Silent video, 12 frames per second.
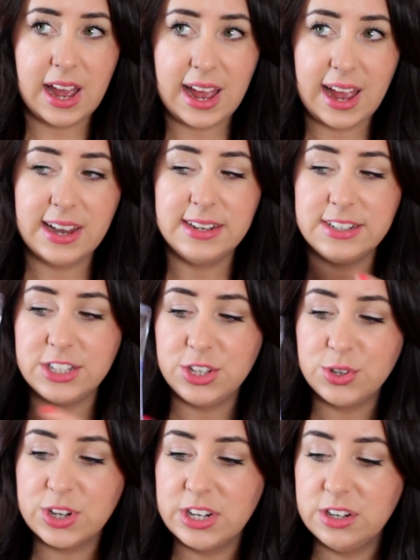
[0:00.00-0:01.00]
And
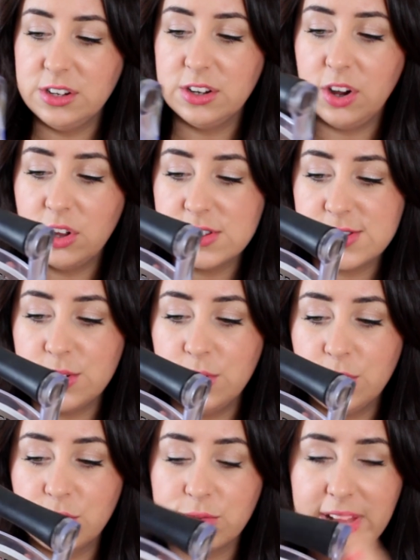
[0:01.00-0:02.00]
you can
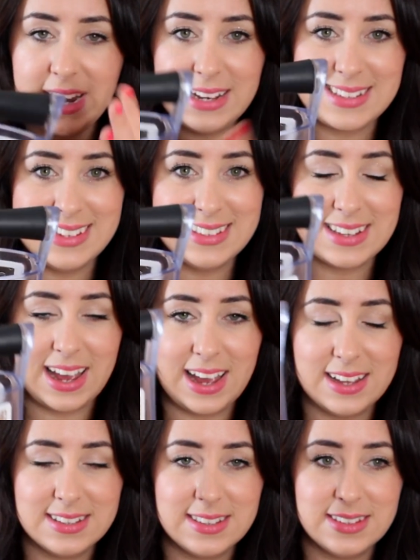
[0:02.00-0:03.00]
also grate and
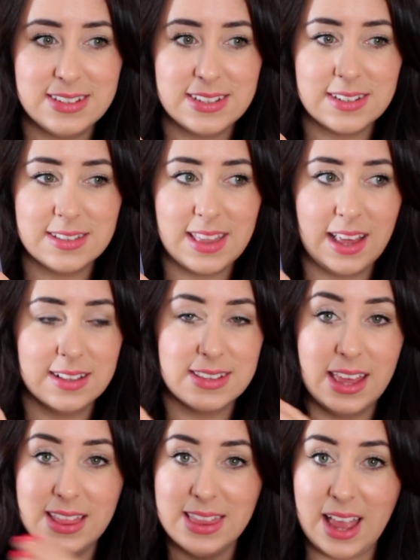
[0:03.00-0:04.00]
zest things
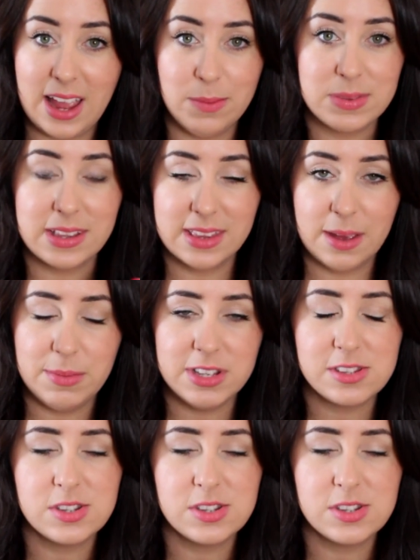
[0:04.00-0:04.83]
like limes and lemons.